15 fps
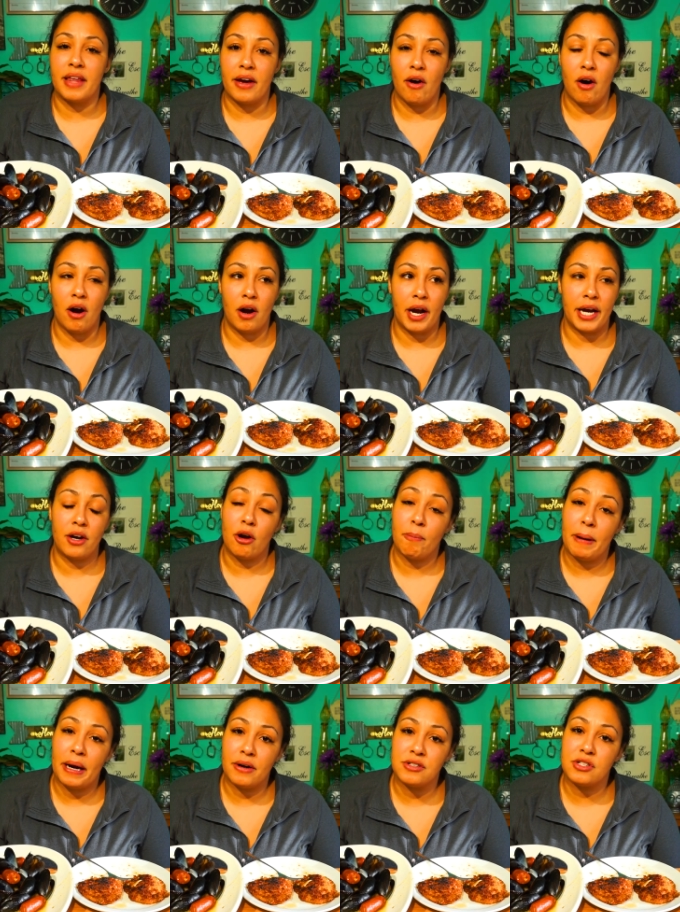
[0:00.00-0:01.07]
are, and our
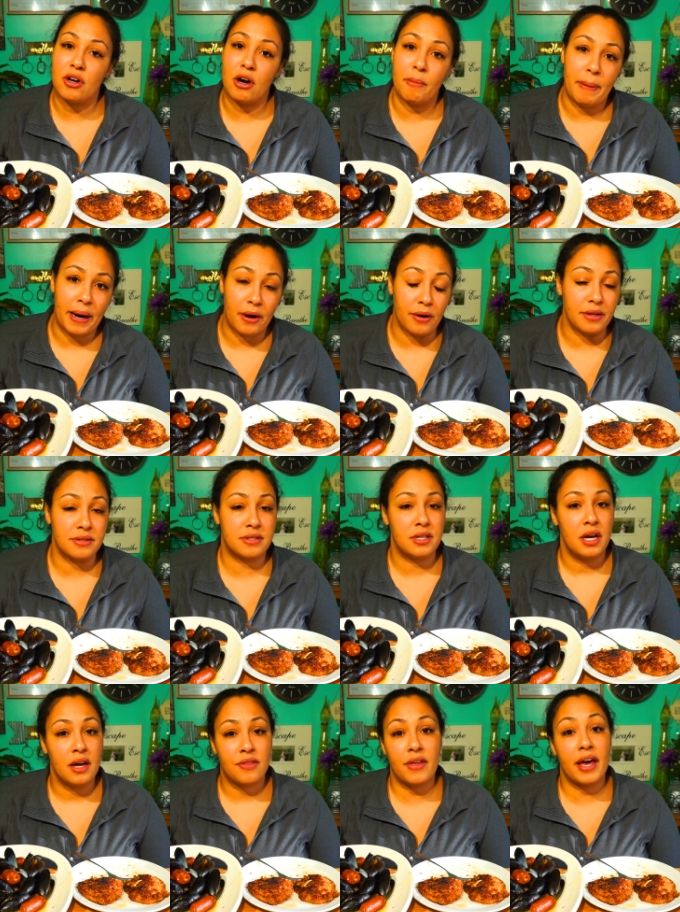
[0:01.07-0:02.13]
parents are our parents.
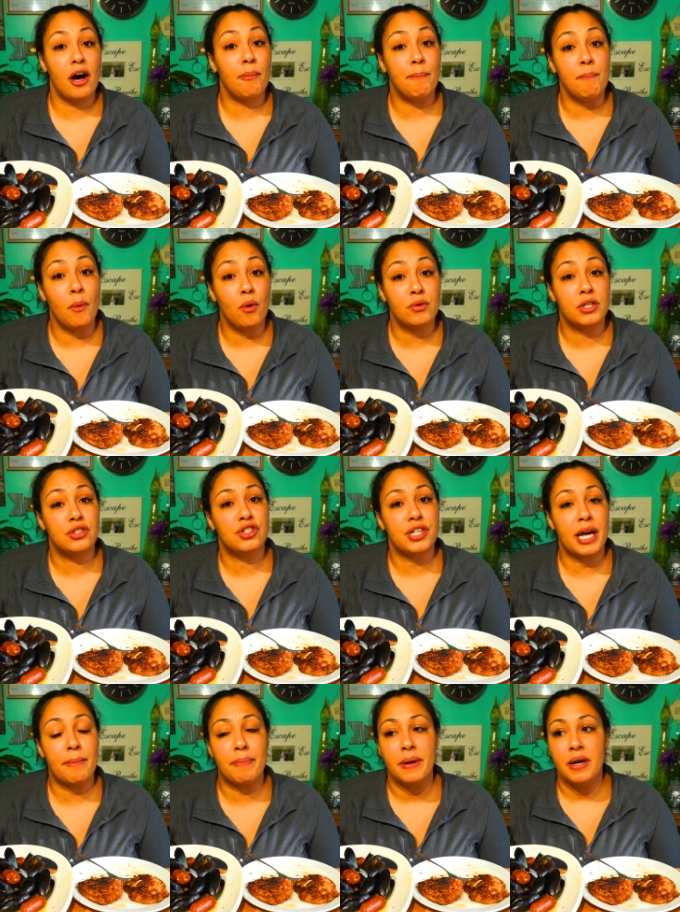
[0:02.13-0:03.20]
They help mold and
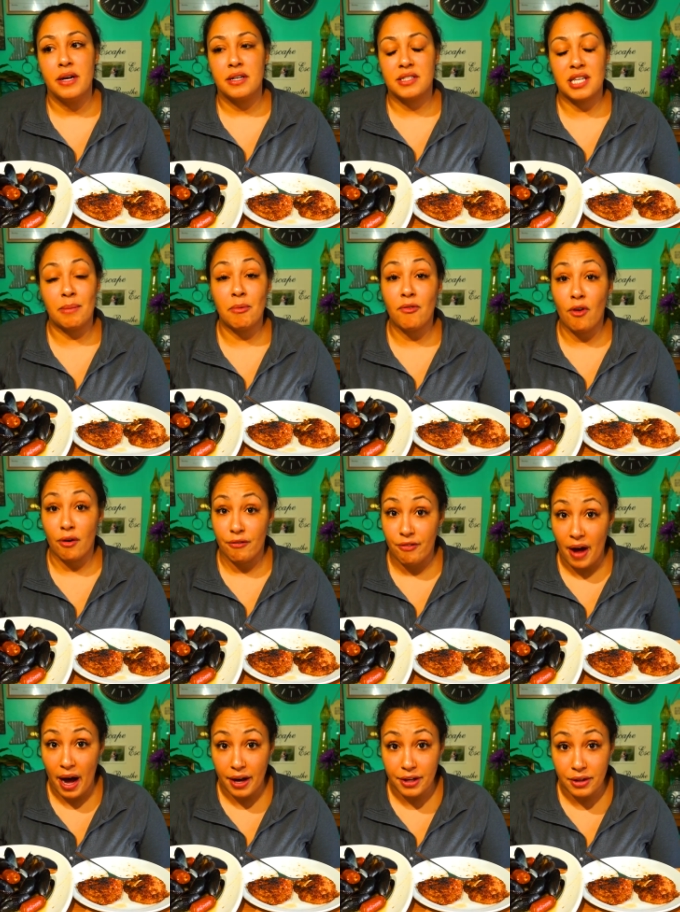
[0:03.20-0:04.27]
shape some of our
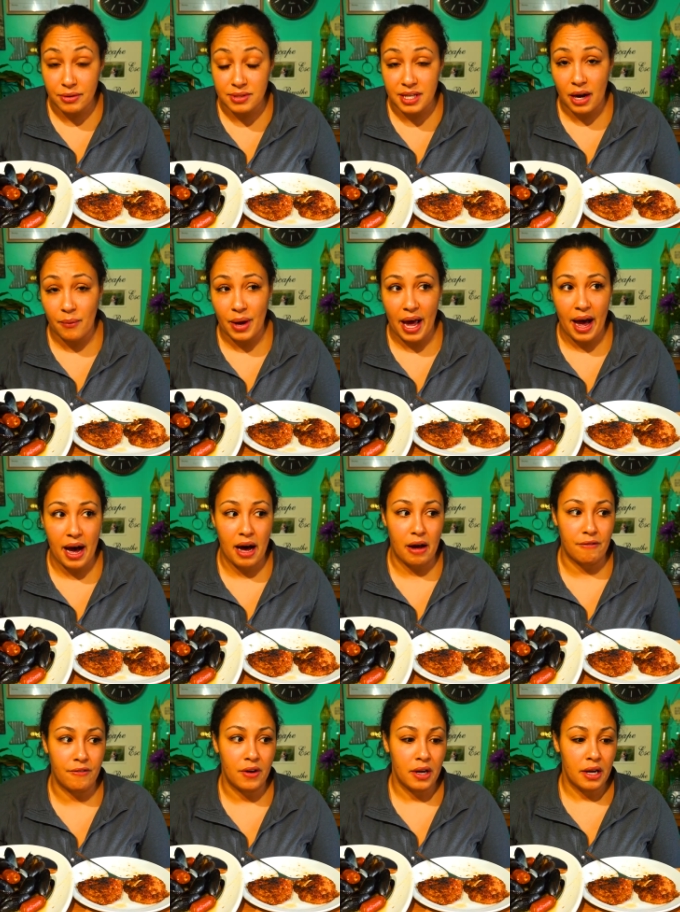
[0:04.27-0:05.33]
values that we
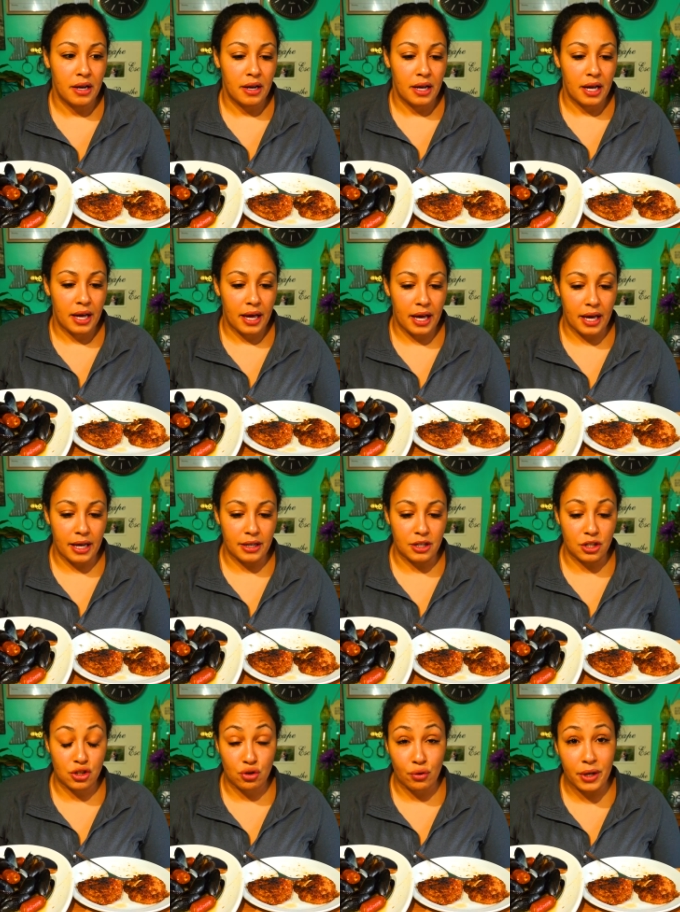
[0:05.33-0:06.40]
have, and
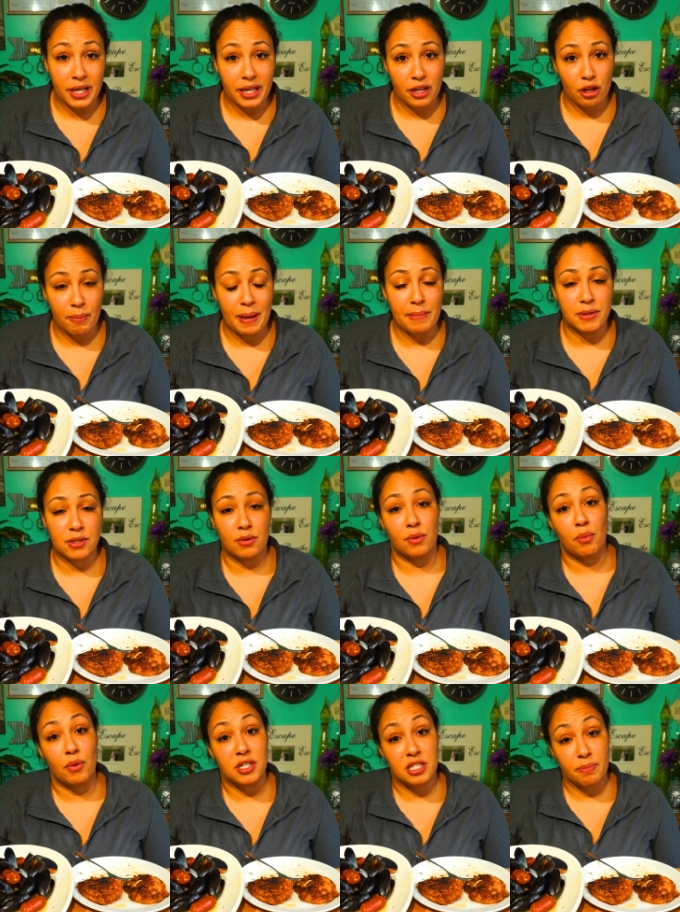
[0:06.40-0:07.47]
treating other people with
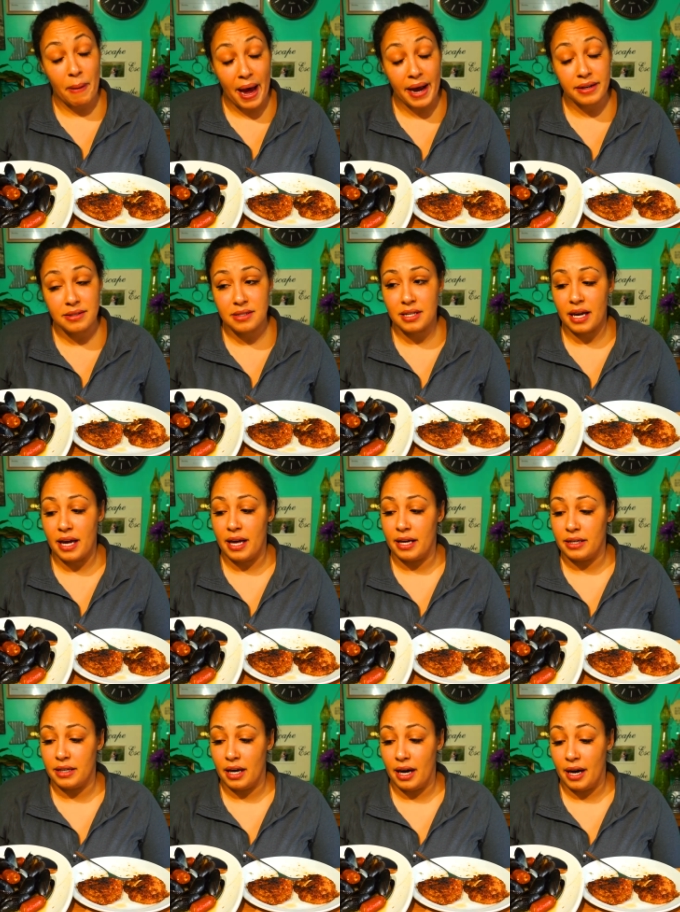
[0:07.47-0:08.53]
respect, and